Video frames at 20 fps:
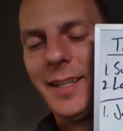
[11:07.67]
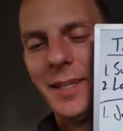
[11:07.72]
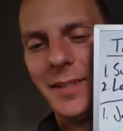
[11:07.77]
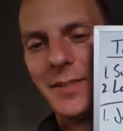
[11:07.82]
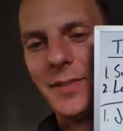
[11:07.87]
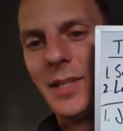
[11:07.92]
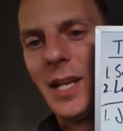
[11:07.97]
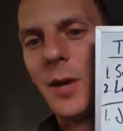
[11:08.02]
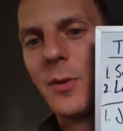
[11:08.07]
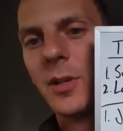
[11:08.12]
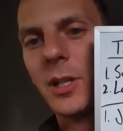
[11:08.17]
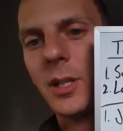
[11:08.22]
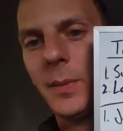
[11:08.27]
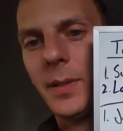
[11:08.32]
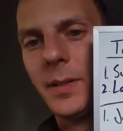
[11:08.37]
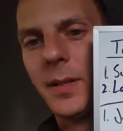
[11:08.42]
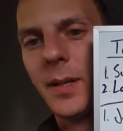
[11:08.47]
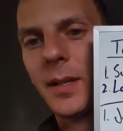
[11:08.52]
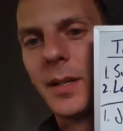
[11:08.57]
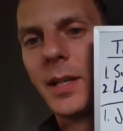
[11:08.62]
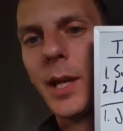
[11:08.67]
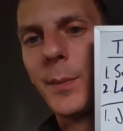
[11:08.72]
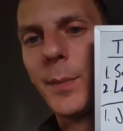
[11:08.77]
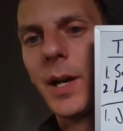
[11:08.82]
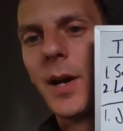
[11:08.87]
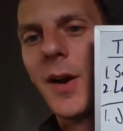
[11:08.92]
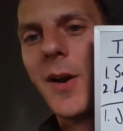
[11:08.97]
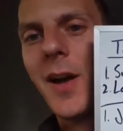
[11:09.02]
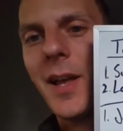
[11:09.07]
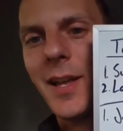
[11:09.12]
And so now we're going to be talking
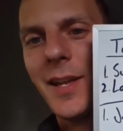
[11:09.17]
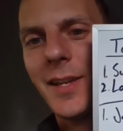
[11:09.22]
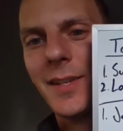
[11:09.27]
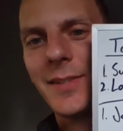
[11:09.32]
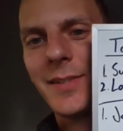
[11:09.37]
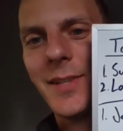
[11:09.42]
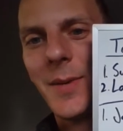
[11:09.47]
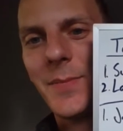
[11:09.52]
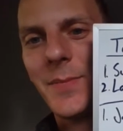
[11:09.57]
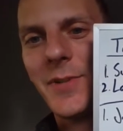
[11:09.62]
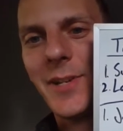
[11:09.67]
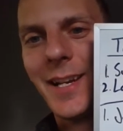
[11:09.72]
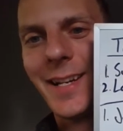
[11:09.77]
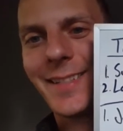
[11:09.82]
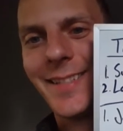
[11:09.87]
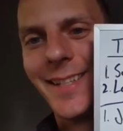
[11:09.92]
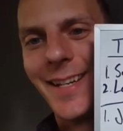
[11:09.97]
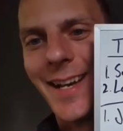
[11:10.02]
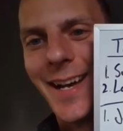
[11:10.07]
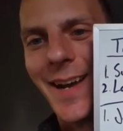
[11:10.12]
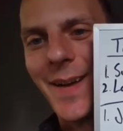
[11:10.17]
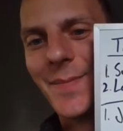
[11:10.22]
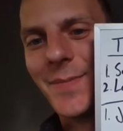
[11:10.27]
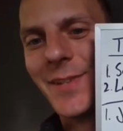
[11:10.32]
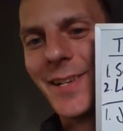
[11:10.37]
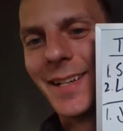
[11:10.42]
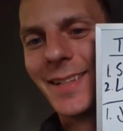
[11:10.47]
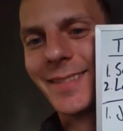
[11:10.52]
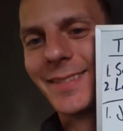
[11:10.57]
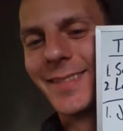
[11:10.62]
about subject to
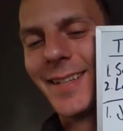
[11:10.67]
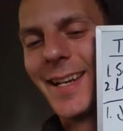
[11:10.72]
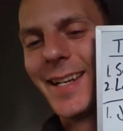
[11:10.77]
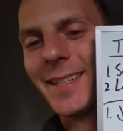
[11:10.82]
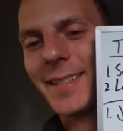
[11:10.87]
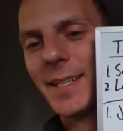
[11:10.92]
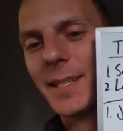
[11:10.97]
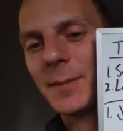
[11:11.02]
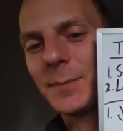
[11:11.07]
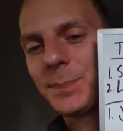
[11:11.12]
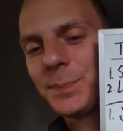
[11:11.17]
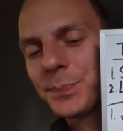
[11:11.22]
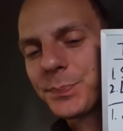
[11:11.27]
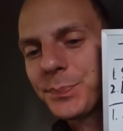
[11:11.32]
object raising.